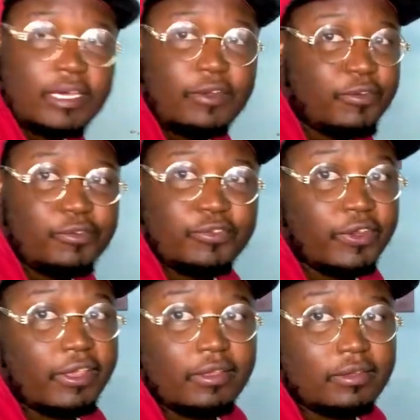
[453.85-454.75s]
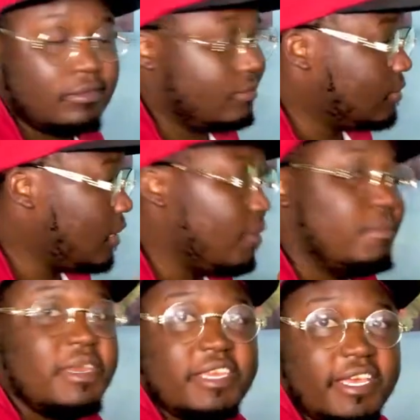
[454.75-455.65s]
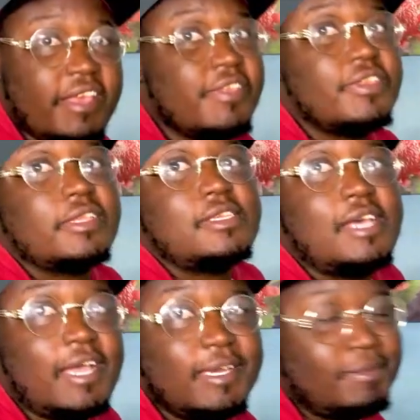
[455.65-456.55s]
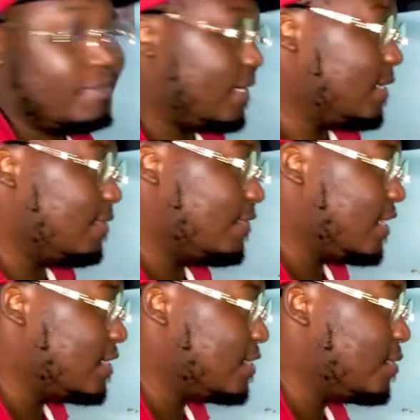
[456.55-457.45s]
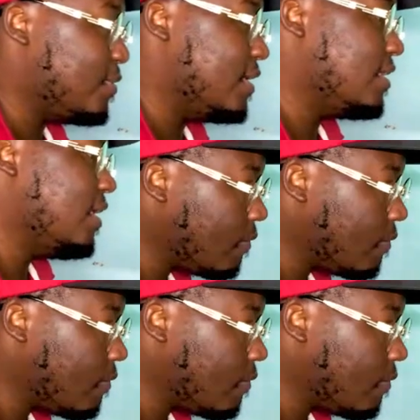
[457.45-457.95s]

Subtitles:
I don't know for the how many time, if that's the word.